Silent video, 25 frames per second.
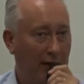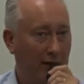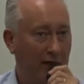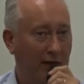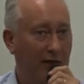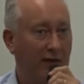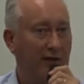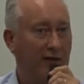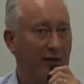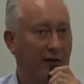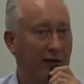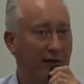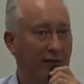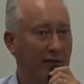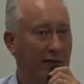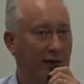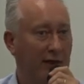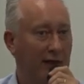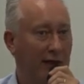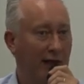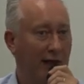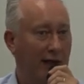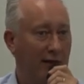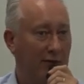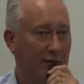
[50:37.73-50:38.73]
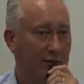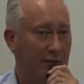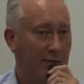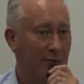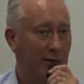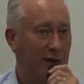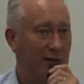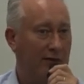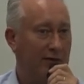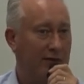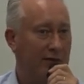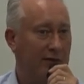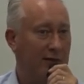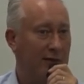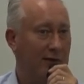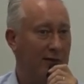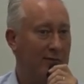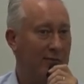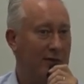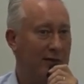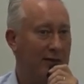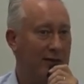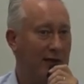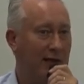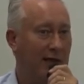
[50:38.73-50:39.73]
this evening and from
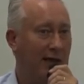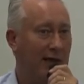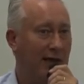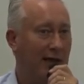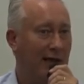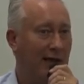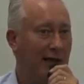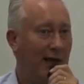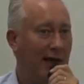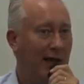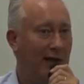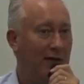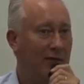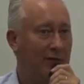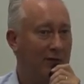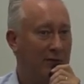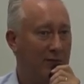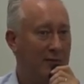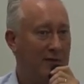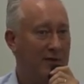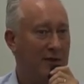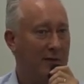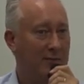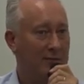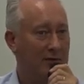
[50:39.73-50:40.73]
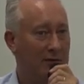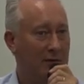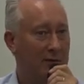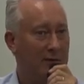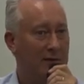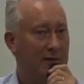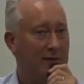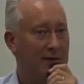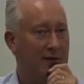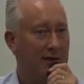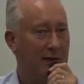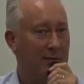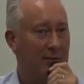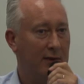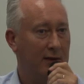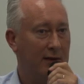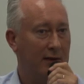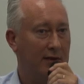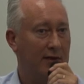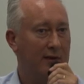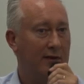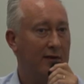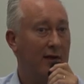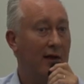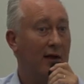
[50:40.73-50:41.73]
lunchtime today and from subsequent
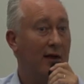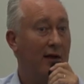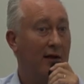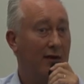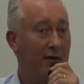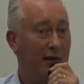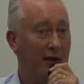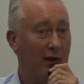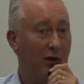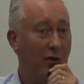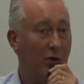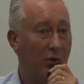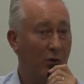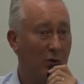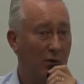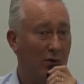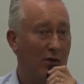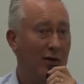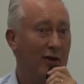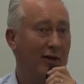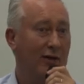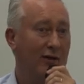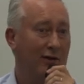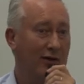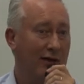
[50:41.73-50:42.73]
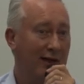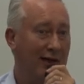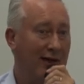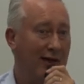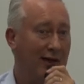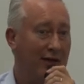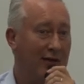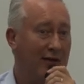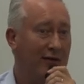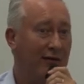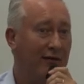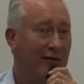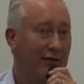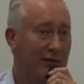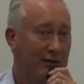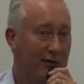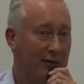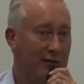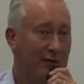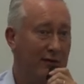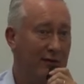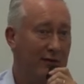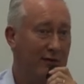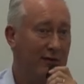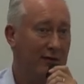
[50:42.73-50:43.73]
seminars. They're all going to get answered.